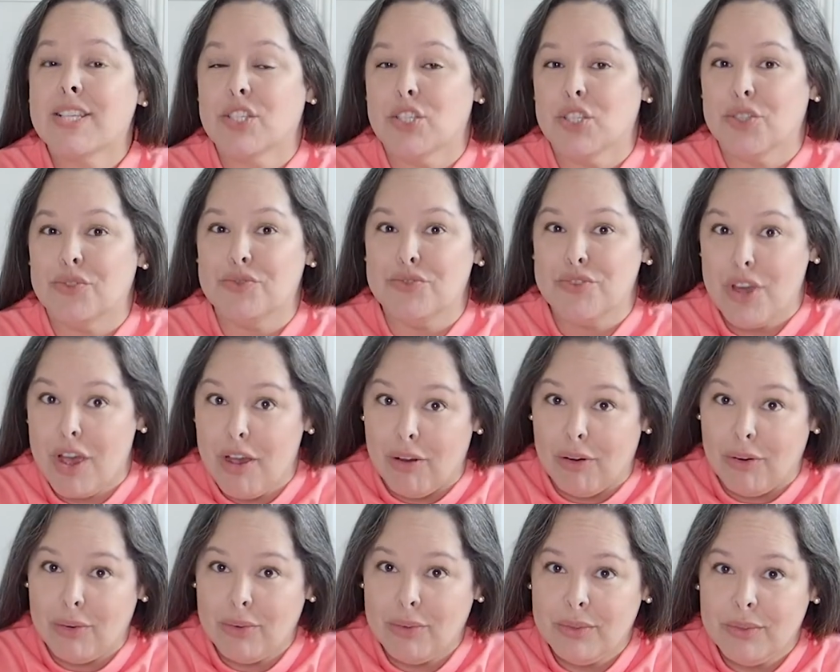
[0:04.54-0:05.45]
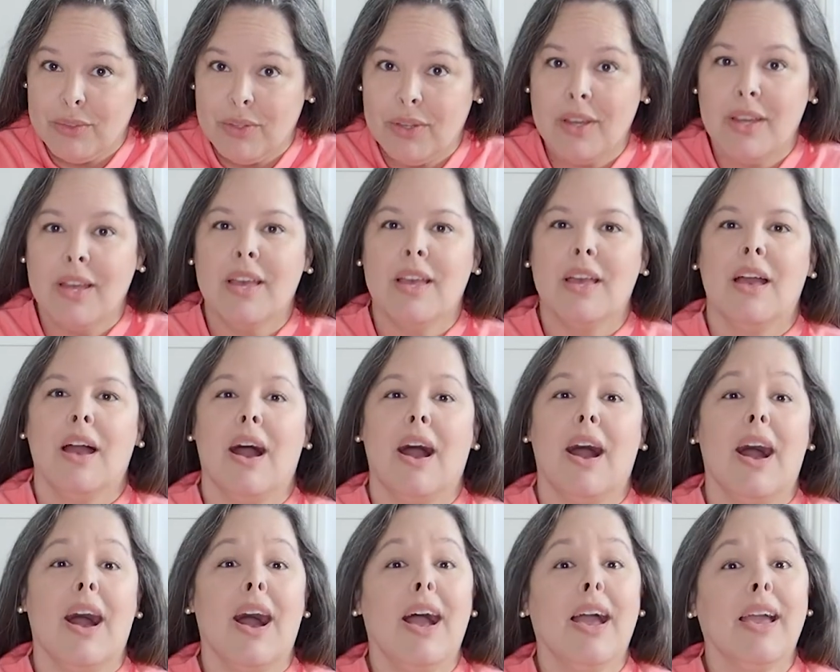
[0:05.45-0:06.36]
you know,
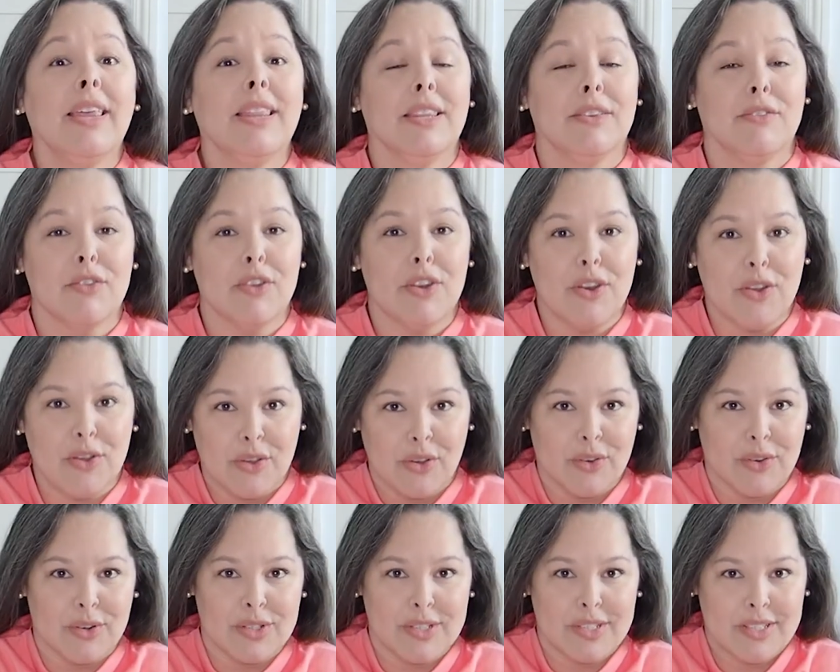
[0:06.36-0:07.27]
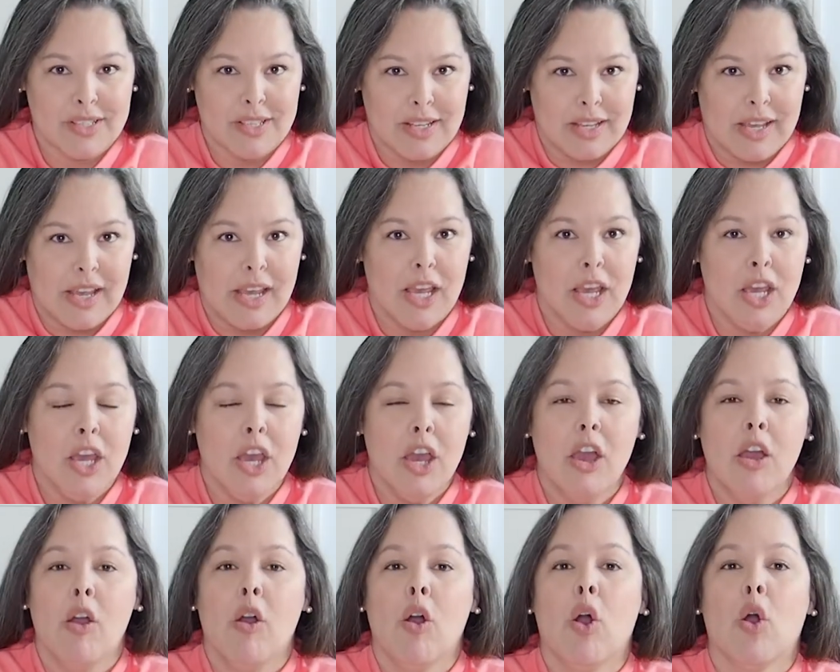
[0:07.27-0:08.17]
I live in New York City,
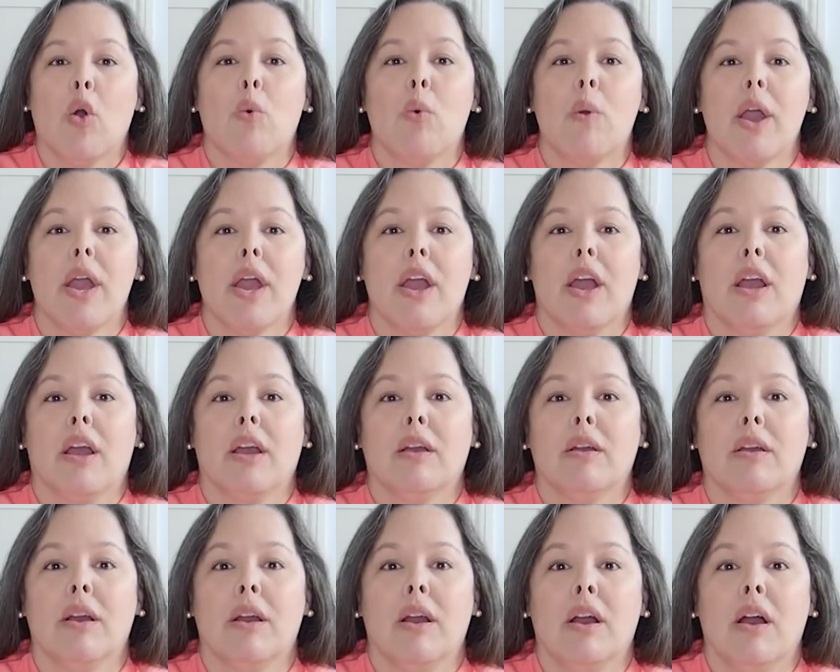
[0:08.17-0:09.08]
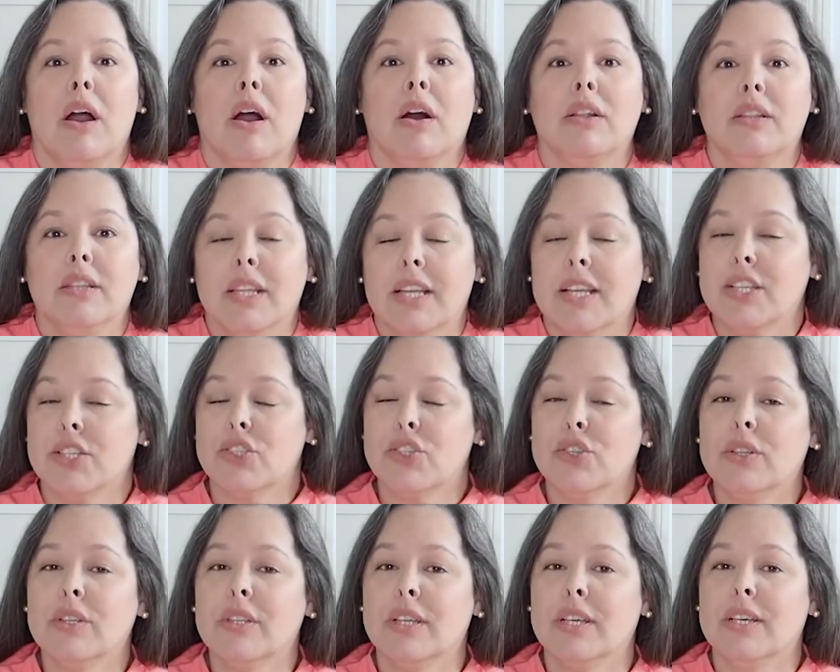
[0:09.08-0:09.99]
where unless
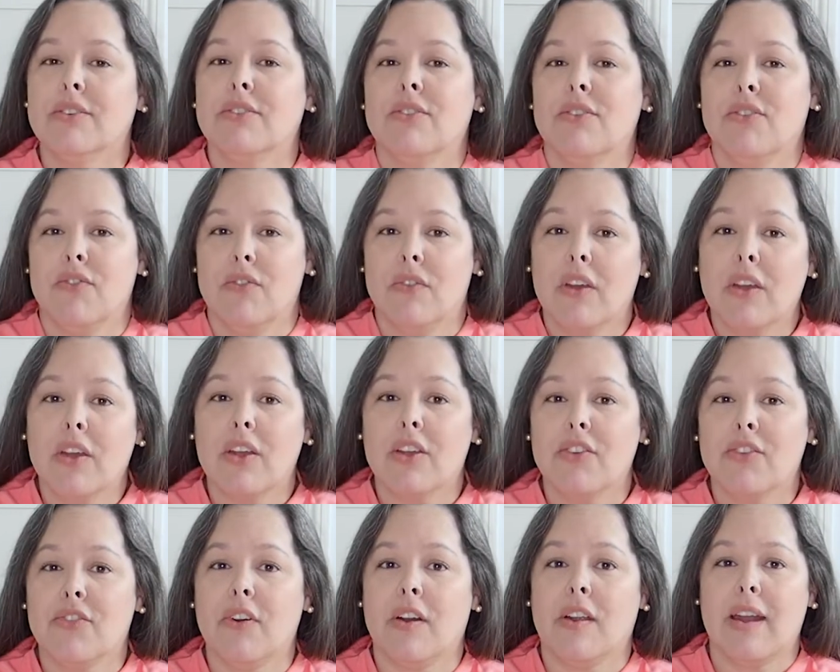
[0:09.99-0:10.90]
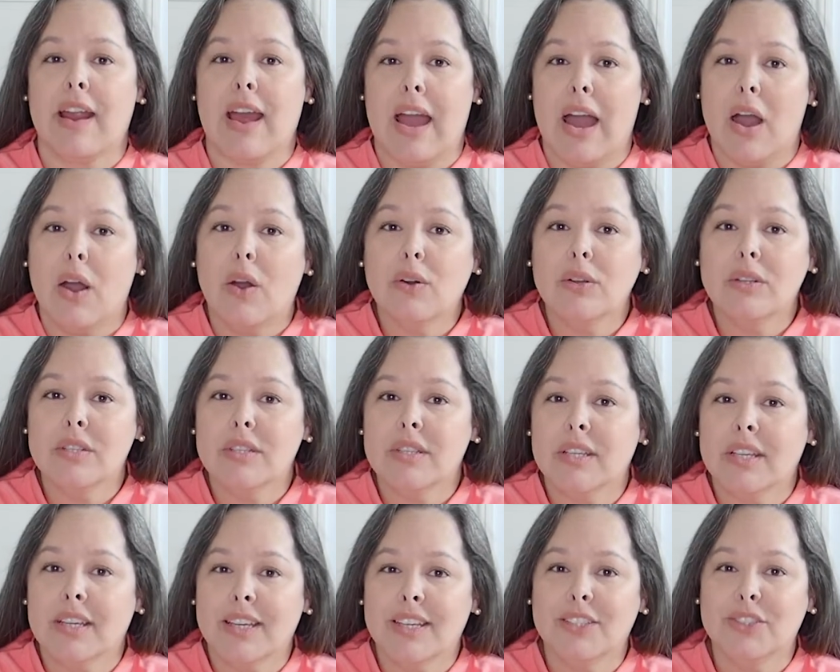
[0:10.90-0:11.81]
you live very far out
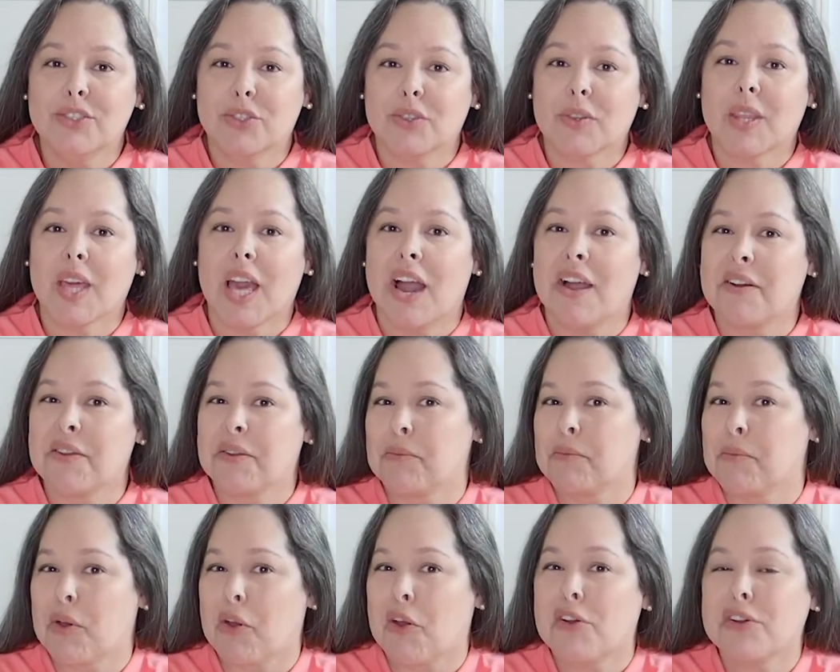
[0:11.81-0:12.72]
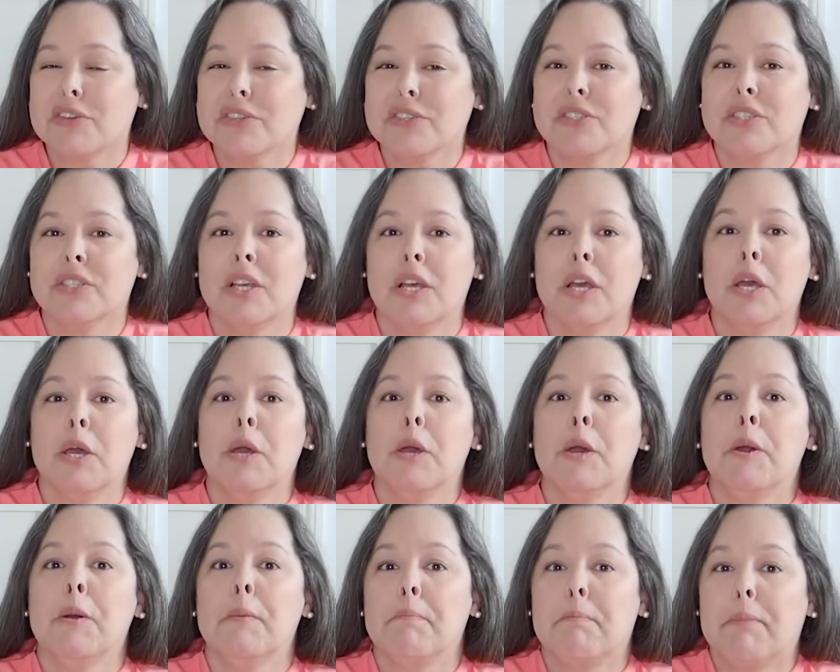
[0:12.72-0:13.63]
into the outer boroughs,
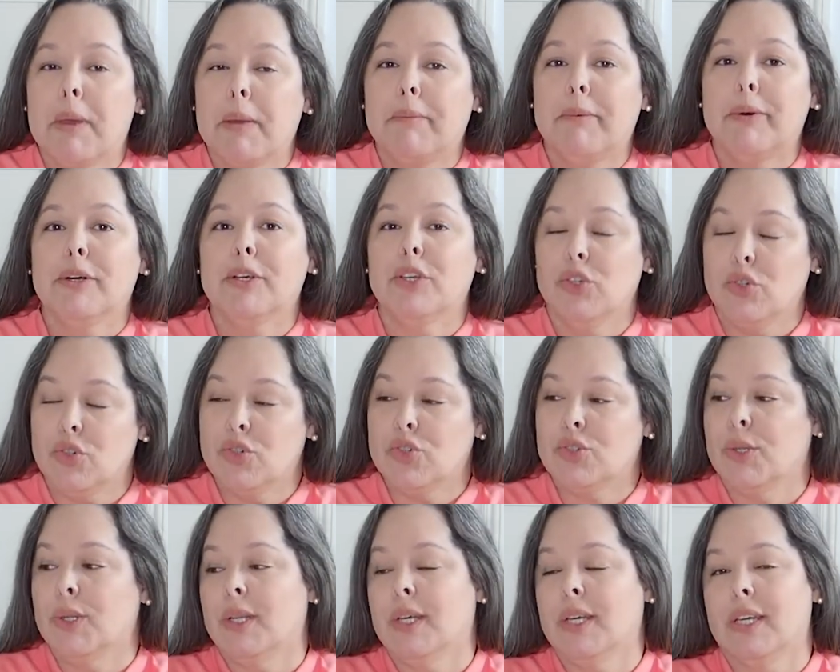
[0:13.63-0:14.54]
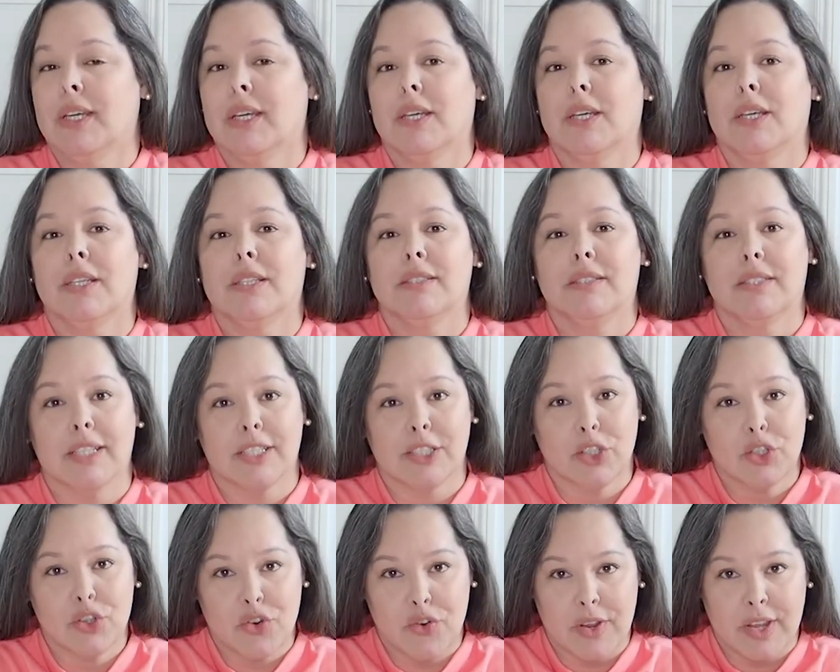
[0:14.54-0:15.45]
people usually take
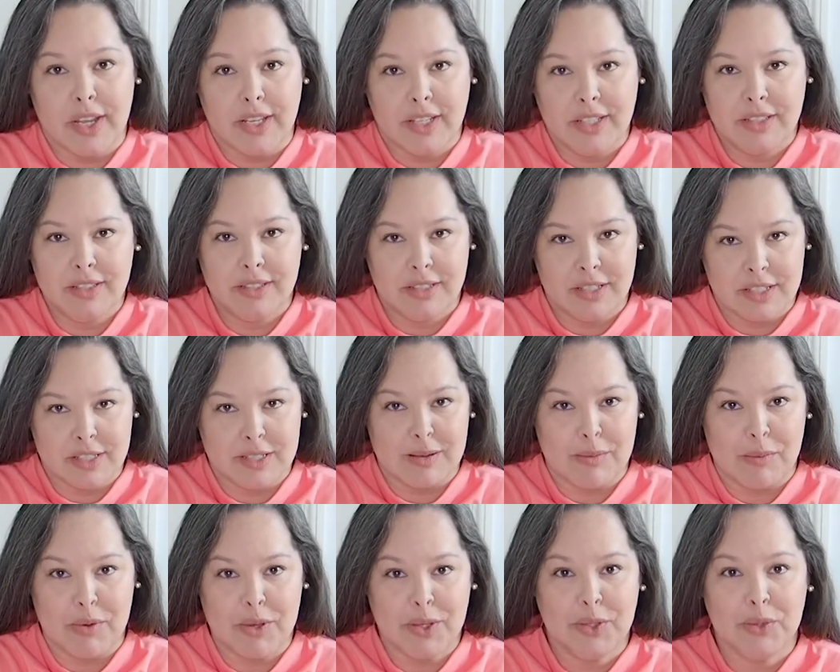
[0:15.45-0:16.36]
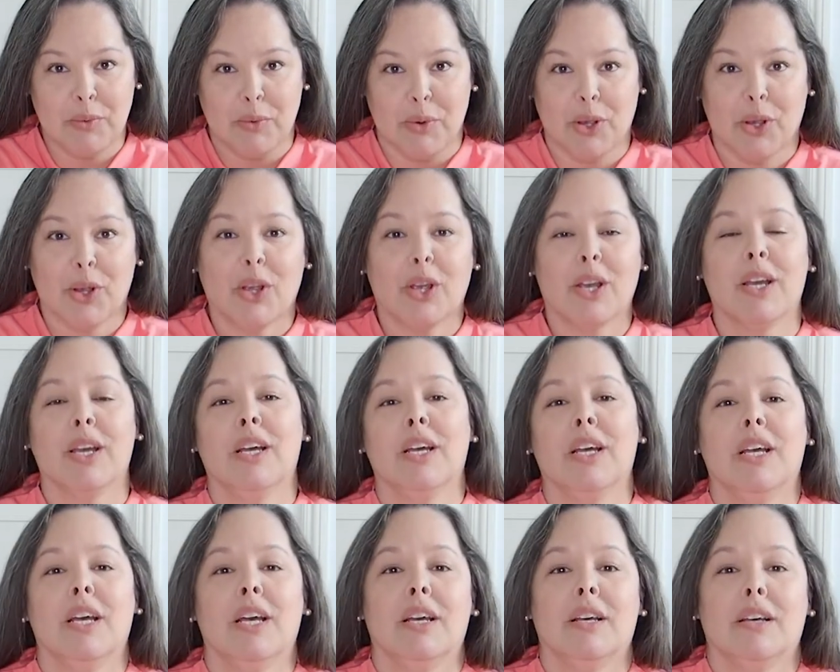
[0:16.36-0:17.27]
the train, the subway to work,
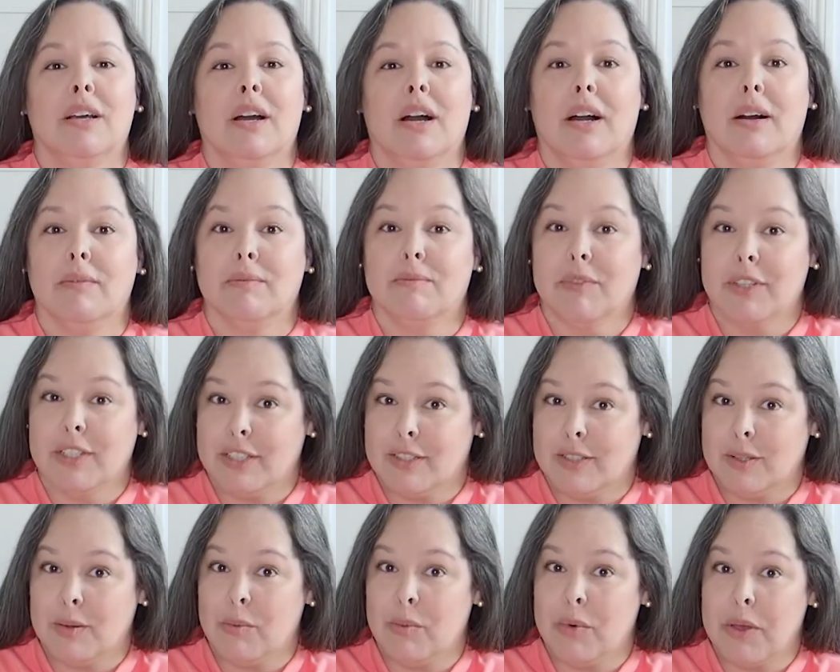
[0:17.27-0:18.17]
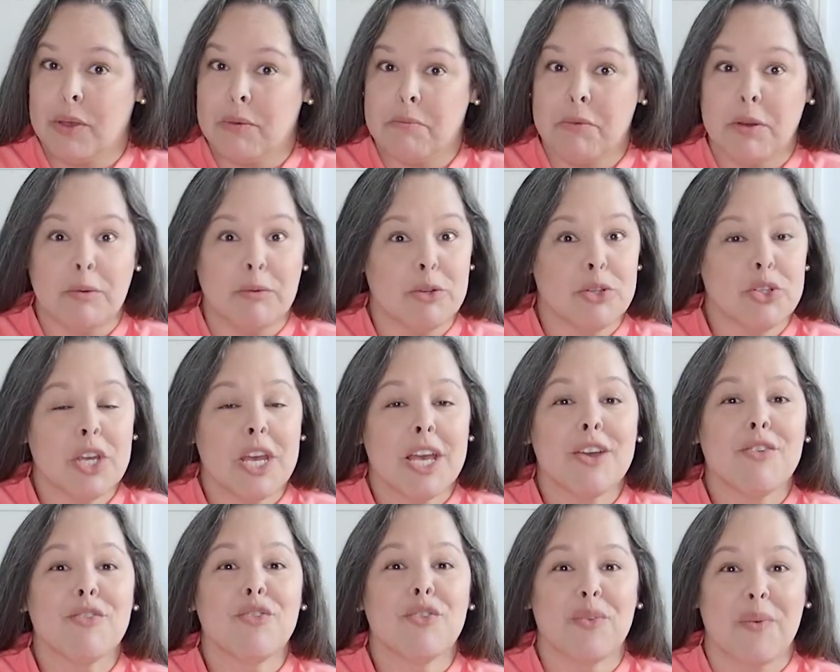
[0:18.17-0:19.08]
um, take the subway pretty much
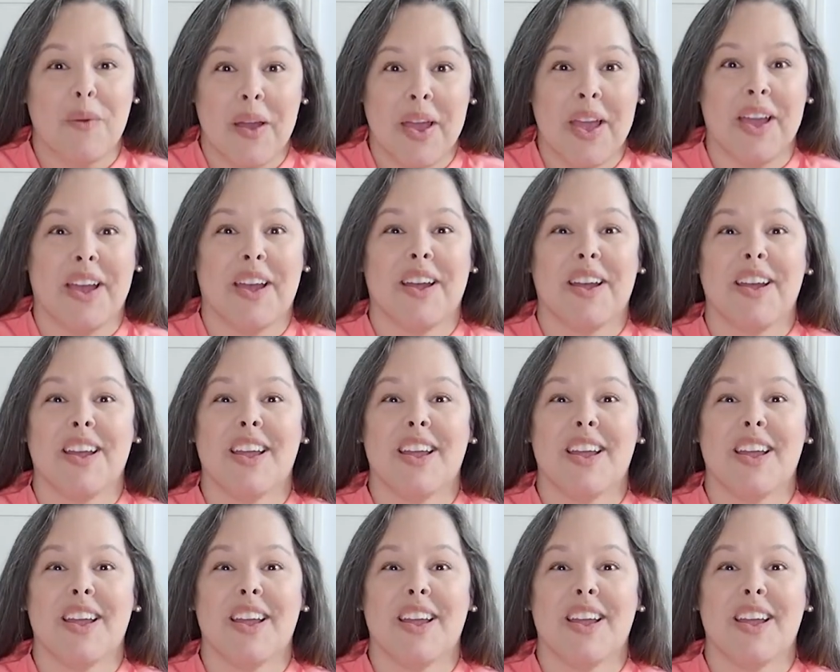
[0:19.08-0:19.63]
everywhere,